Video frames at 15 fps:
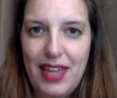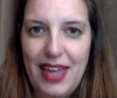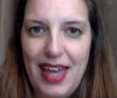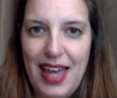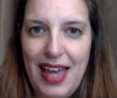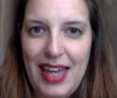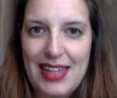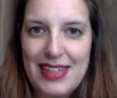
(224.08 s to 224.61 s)

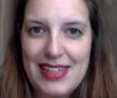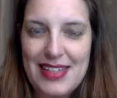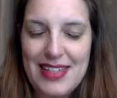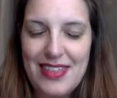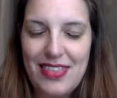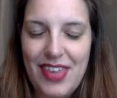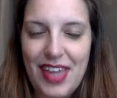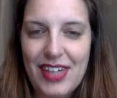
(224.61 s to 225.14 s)
And
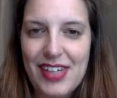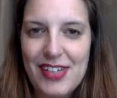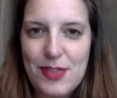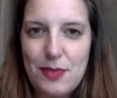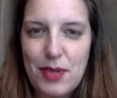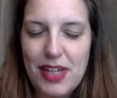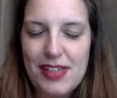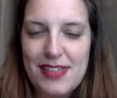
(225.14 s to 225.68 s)
that is
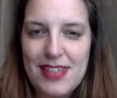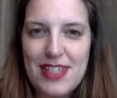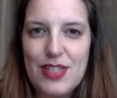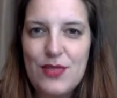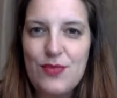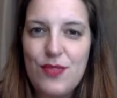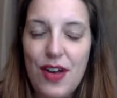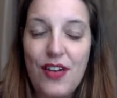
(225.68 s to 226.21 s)
because it's
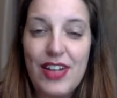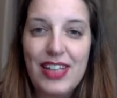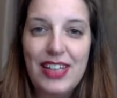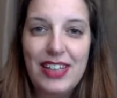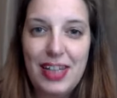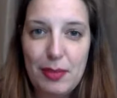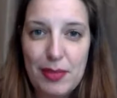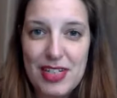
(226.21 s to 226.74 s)
very
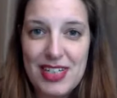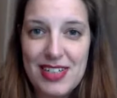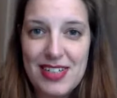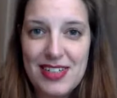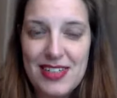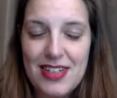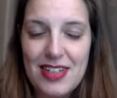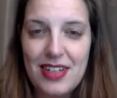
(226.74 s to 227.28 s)
limited
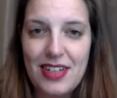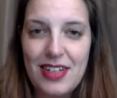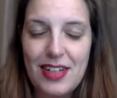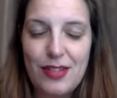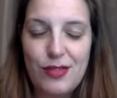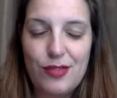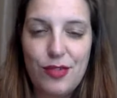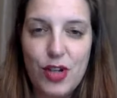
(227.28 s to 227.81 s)

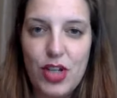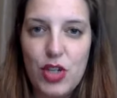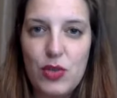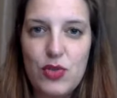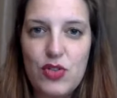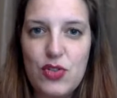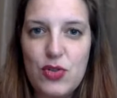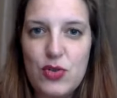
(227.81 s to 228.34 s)
for you
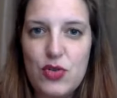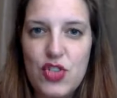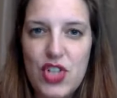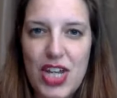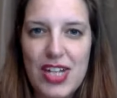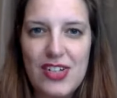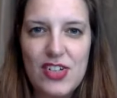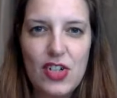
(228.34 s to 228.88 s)
to
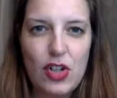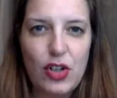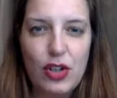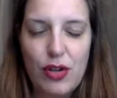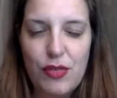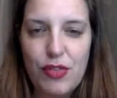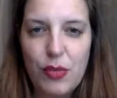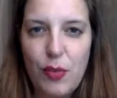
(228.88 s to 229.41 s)
change the look
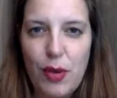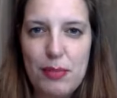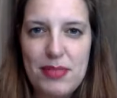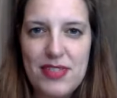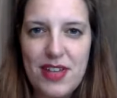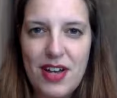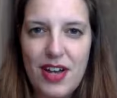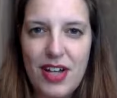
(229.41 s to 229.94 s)
of the
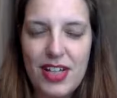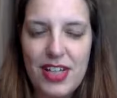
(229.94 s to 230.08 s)
website.